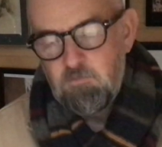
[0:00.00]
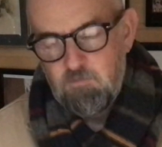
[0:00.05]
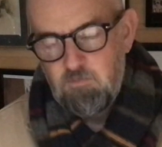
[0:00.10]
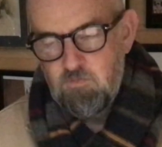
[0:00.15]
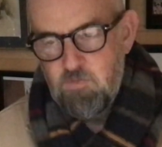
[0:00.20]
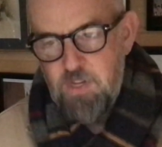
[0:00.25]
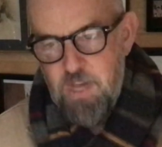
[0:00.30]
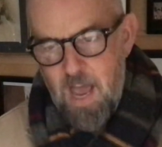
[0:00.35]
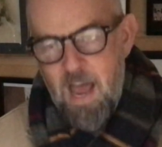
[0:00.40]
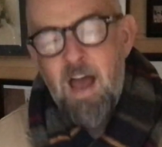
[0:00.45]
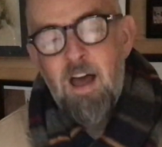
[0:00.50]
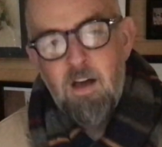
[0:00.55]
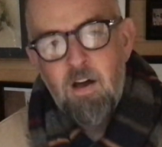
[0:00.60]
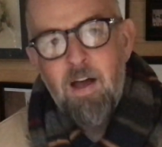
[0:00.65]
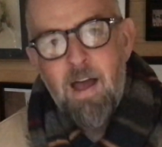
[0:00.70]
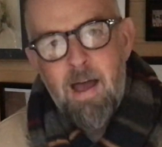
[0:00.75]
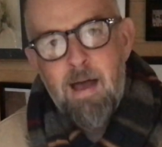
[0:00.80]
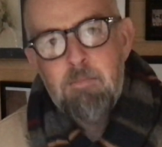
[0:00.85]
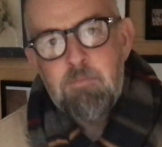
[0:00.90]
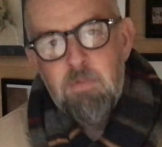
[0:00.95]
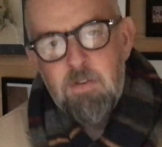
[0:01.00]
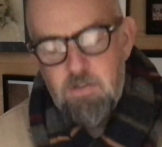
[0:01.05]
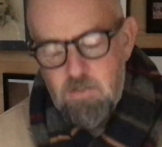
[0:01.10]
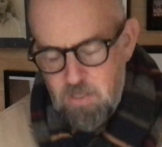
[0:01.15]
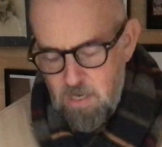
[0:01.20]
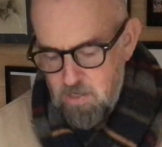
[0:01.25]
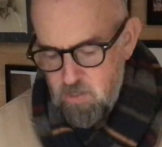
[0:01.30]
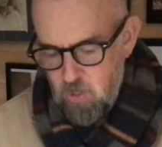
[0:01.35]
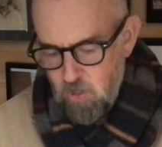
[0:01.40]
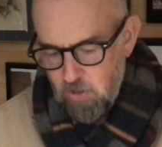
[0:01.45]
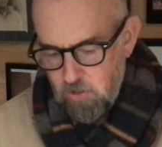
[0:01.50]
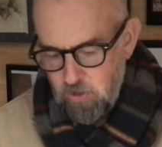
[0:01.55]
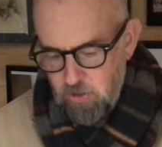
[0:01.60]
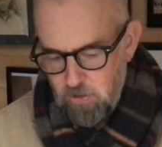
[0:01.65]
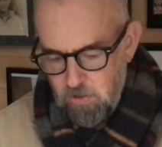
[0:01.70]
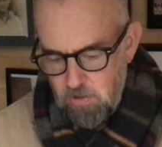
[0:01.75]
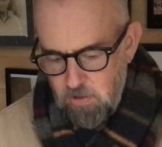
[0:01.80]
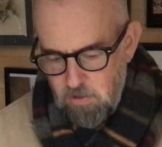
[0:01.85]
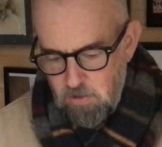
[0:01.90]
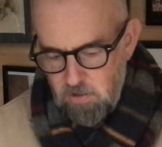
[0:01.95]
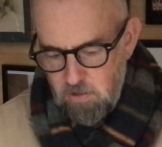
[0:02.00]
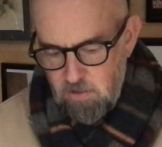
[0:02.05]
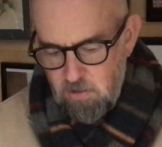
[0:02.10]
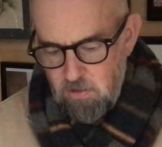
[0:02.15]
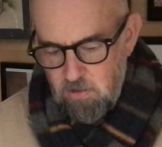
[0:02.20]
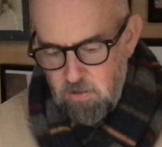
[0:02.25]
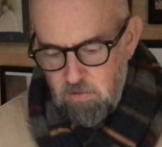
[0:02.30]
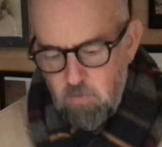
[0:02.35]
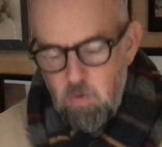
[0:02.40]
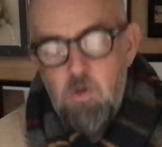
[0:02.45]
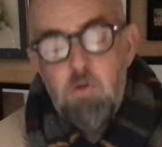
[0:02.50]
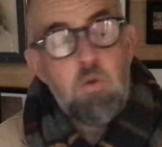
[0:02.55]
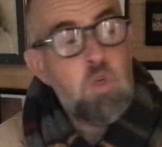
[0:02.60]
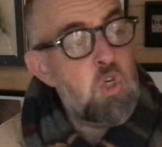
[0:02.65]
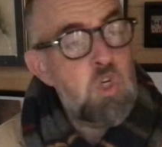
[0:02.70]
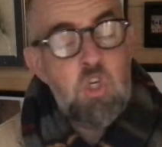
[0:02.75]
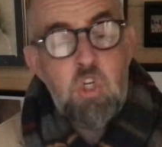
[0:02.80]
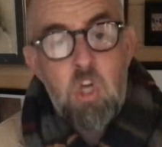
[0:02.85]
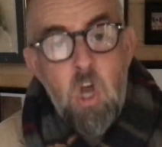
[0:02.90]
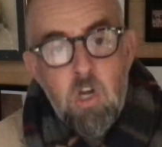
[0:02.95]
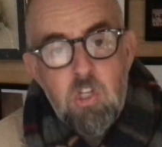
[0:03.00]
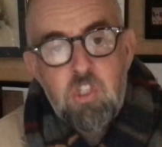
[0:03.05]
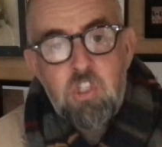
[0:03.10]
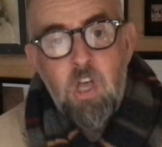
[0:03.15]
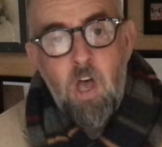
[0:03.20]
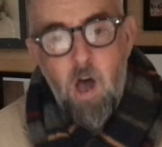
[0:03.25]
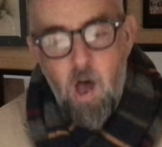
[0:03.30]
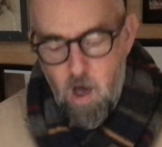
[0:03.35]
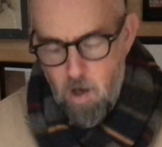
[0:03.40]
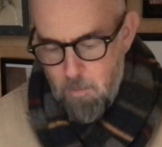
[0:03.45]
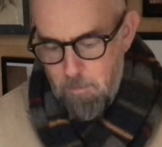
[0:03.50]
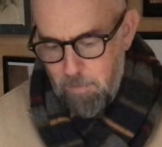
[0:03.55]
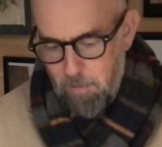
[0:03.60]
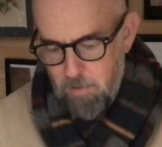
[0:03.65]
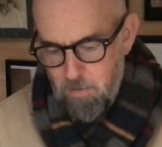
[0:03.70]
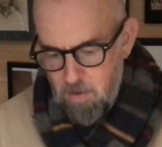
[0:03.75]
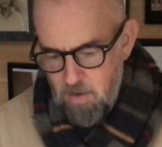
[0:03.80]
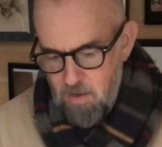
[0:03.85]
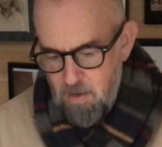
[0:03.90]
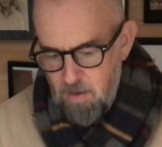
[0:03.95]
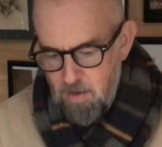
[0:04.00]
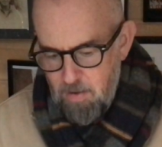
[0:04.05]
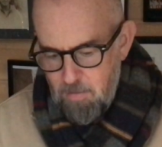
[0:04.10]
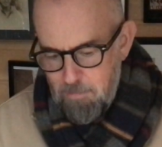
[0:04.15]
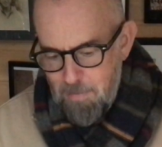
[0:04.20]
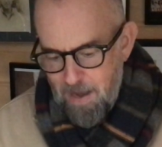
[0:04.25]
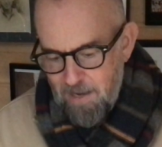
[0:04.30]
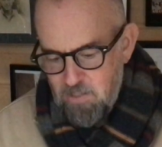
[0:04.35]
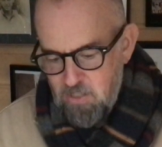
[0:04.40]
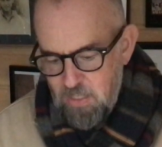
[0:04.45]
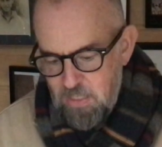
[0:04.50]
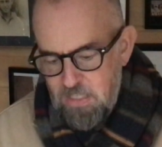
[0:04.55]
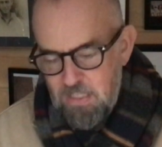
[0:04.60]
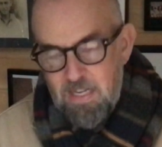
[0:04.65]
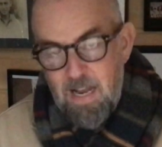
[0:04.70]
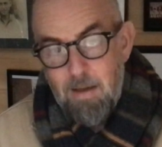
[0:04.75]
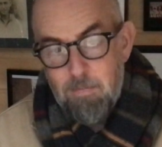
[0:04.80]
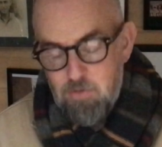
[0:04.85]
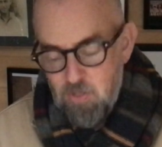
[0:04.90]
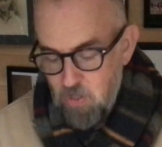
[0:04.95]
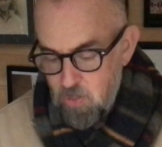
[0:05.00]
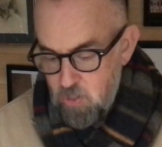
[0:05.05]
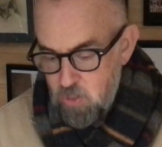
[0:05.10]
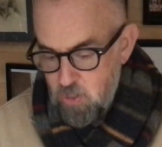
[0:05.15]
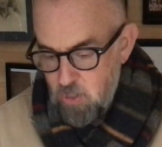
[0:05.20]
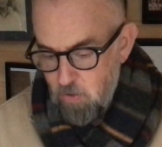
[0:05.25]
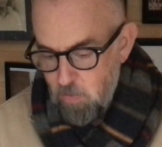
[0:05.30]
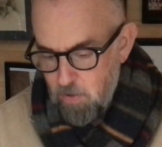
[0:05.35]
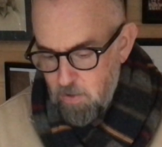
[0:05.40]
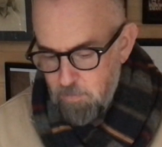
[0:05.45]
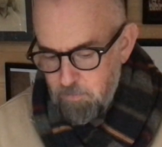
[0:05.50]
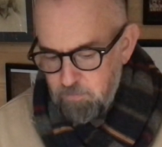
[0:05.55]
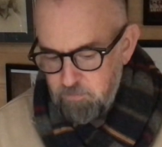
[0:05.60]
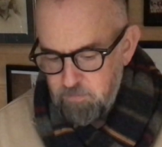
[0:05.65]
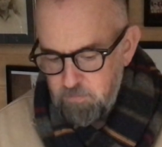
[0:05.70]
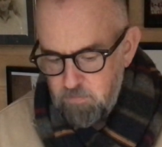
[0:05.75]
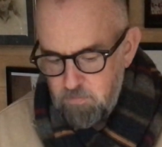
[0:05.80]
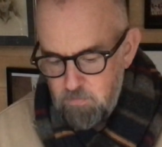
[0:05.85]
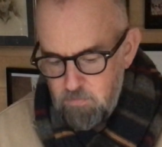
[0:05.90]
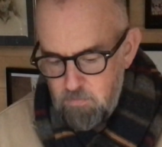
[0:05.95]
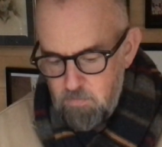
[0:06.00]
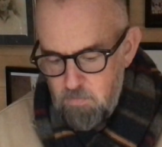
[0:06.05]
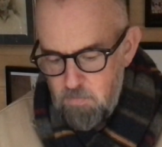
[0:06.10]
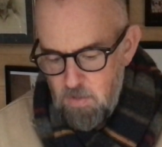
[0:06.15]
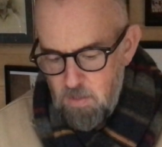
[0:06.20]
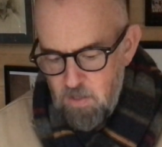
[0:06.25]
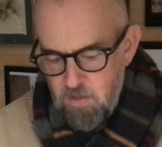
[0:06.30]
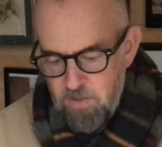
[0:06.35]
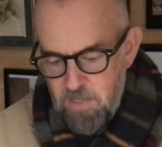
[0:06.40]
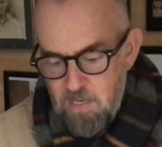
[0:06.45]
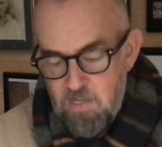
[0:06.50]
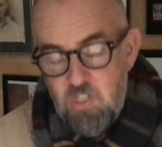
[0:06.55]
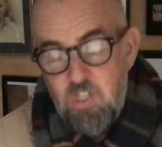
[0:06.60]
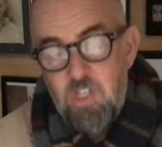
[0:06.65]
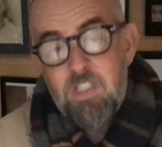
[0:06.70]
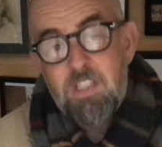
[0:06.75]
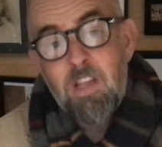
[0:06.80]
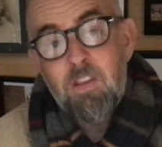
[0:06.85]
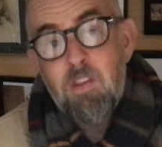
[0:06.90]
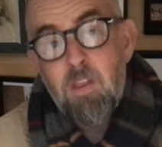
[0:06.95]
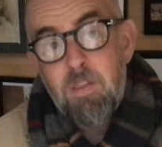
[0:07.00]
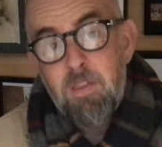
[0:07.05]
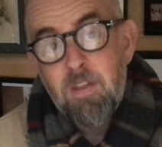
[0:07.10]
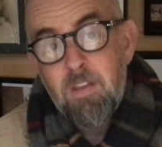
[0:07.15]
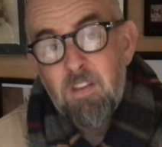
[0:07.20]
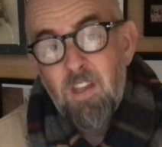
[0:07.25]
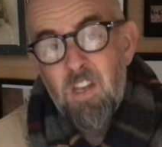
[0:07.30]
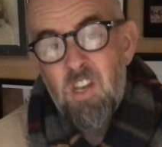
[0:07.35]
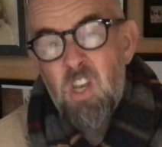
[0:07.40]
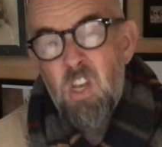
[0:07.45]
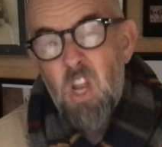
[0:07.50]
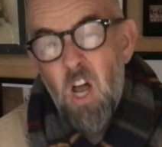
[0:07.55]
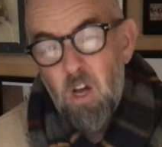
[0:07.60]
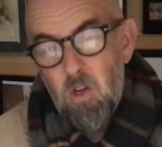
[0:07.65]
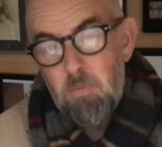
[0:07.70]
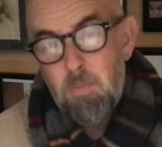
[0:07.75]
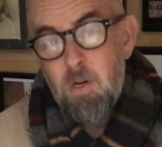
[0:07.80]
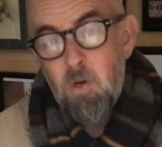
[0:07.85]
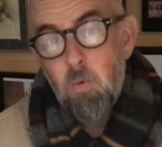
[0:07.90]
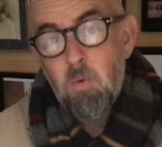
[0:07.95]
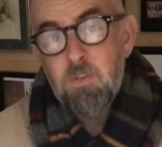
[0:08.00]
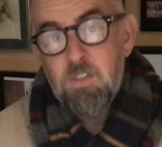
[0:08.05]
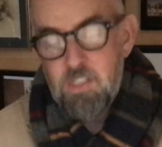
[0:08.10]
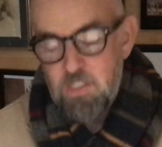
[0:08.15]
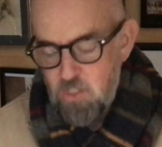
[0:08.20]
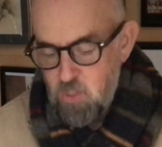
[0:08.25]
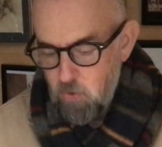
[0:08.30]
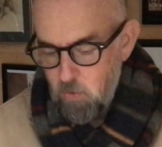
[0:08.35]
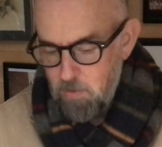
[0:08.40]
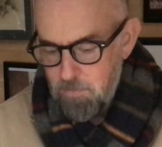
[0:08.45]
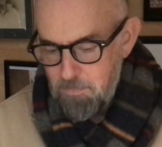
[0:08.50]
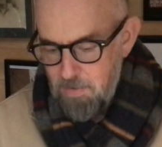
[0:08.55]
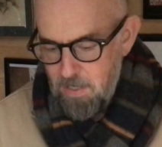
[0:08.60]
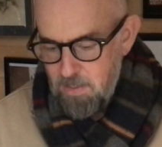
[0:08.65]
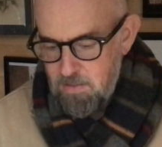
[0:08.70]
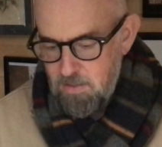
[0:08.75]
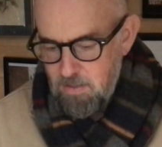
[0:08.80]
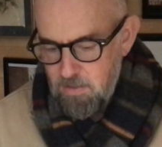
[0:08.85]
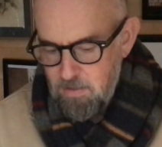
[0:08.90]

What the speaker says: Yeah, I am, said Josh. Will you shut up? Maxie snapped at the two of them. Then she said the thing that nobody wanted to admit.